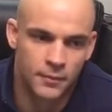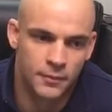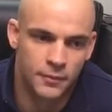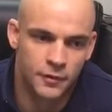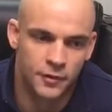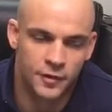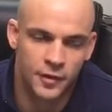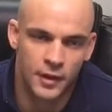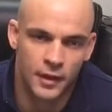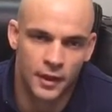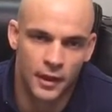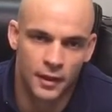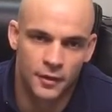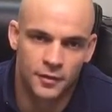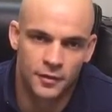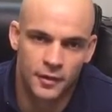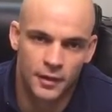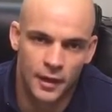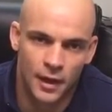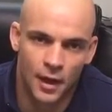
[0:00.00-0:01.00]
seek
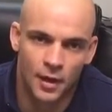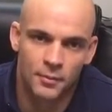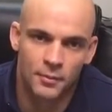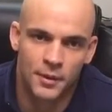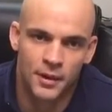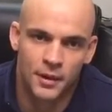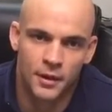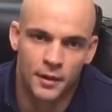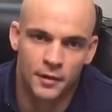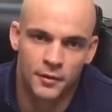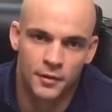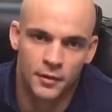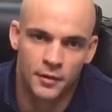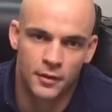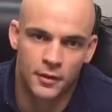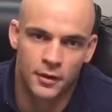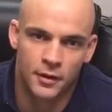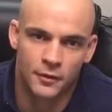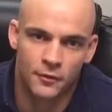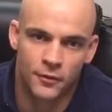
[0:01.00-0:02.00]
SC out because they're
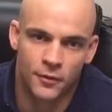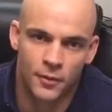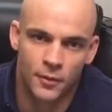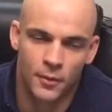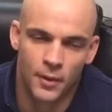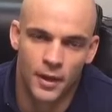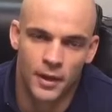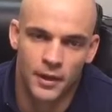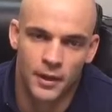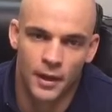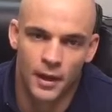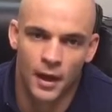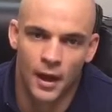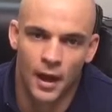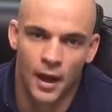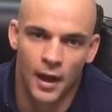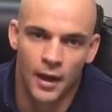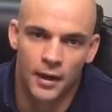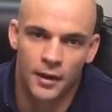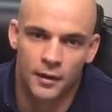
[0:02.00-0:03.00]
looking for a way to get
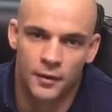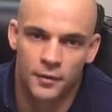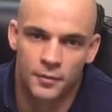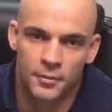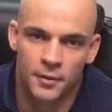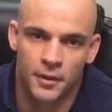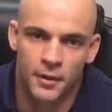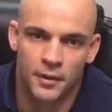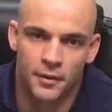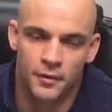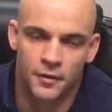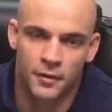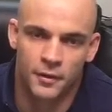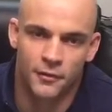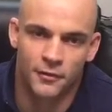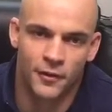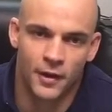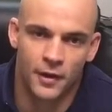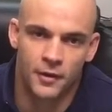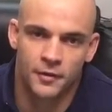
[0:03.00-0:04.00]
high, experience the
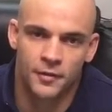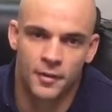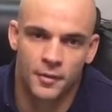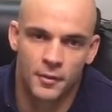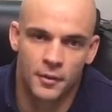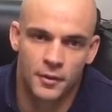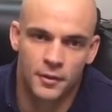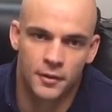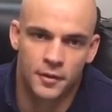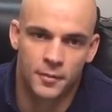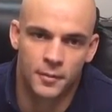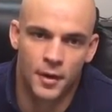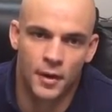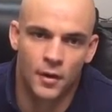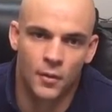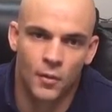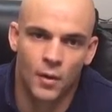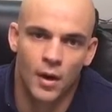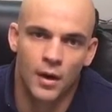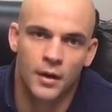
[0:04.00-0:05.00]
effects similar to
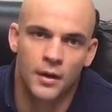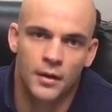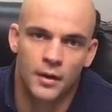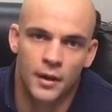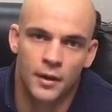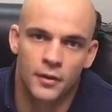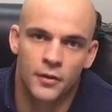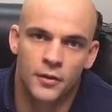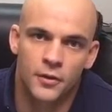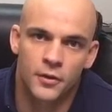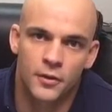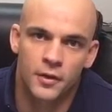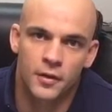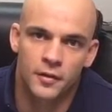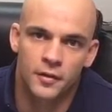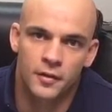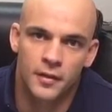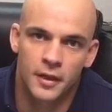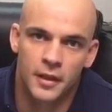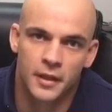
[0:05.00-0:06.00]
marijuana, and do
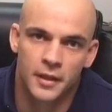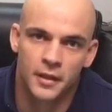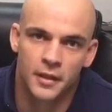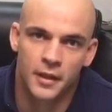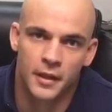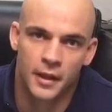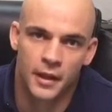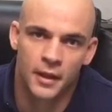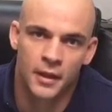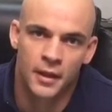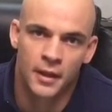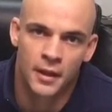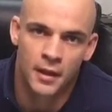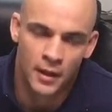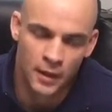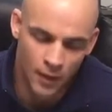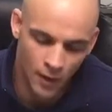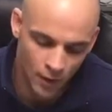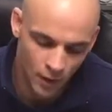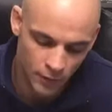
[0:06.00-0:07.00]
this legally.
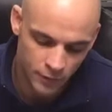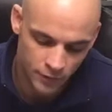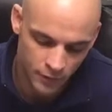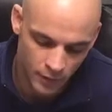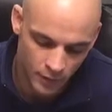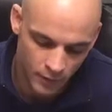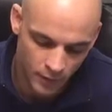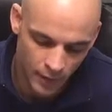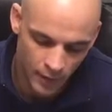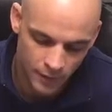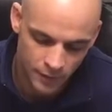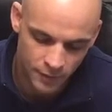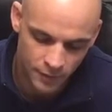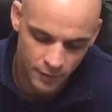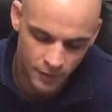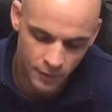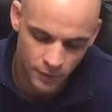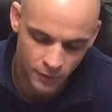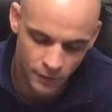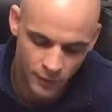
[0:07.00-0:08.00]
Also, SC
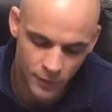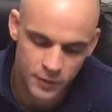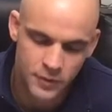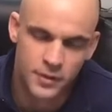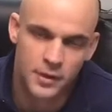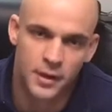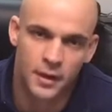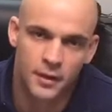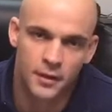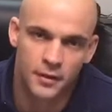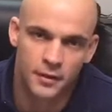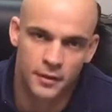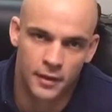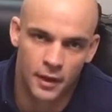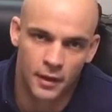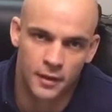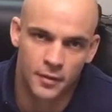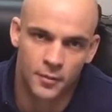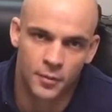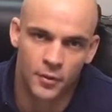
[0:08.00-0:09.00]
is virtually
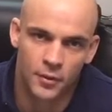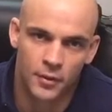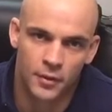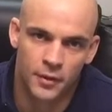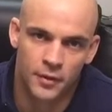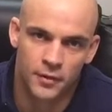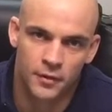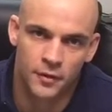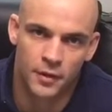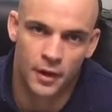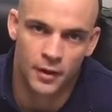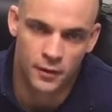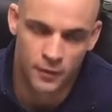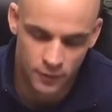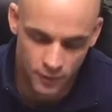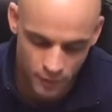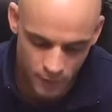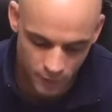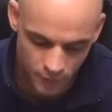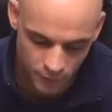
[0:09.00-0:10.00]
undetectable in
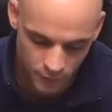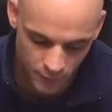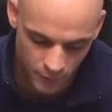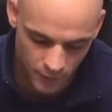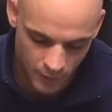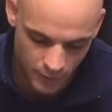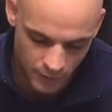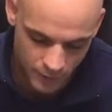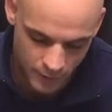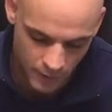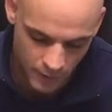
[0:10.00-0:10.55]
standard drug screening